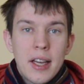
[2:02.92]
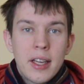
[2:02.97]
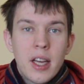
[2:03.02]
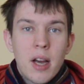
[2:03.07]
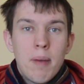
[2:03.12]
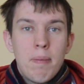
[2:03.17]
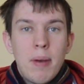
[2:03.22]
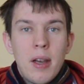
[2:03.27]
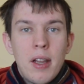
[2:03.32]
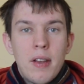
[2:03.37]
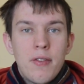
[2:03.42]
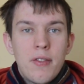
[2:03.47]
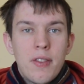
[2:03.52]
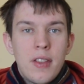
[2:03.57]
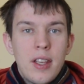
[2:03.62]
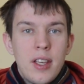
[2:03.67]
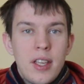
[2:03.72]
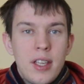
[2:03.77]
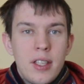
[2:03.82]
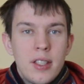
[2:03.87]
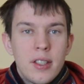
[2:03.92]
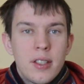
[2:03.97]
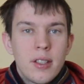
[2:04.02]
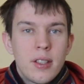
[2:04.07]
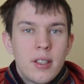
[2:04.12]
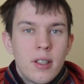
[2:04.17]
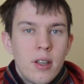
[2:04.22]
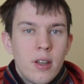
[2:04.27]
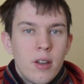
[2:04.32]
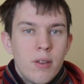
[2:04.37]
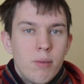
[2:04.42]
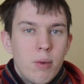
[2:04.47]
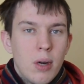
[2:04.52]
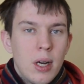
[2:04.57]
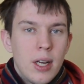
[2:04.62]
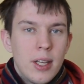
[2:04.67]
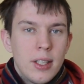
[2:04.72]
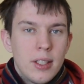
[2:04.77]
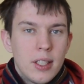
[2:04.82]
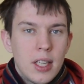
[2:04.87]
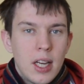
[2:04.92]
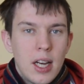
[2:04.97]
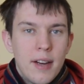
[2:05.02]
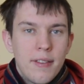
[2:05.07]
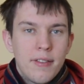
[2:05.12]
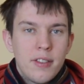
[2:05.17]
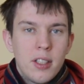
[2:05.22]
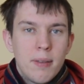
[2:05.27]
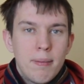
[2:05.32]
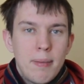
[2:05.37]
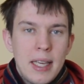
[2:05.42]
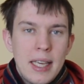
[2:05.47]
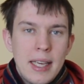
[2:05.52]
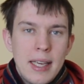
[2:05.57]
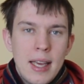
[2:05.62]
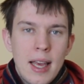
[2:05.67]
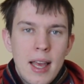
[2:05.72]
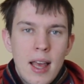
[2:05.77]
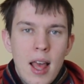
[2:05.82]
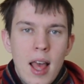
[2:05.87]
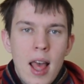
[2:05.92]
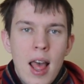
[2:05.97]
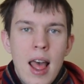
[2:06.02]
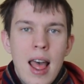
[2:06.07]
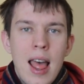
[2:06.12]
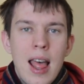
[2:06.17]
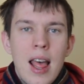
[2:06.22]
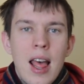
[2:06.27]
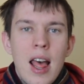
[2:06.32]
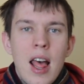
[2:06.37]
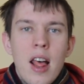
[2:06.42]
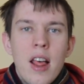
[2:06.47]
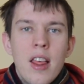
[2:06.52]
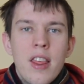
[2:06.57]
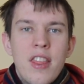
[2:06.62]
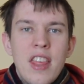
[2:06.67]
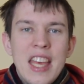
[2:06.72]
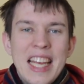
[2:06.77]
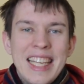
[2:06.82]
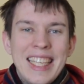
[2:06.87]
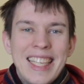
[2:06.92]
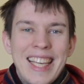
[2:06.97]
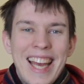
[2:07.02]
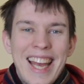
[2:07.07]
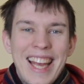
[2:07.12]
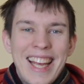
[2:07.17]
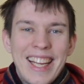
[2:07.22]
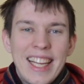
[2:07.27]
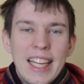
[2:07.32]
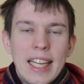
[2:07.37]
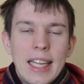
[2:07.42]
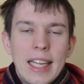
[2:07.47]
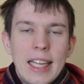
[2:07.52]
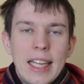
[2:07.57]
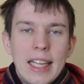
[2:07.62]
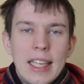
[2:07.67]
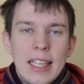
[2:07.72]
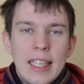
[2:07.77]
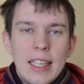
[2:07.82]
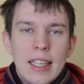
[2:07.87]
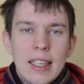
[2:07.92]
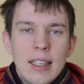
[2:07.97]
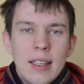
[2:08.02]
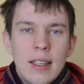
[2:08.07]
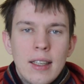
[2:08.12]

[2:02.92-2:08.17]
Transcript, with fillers: a couple of these words after me. Thinking,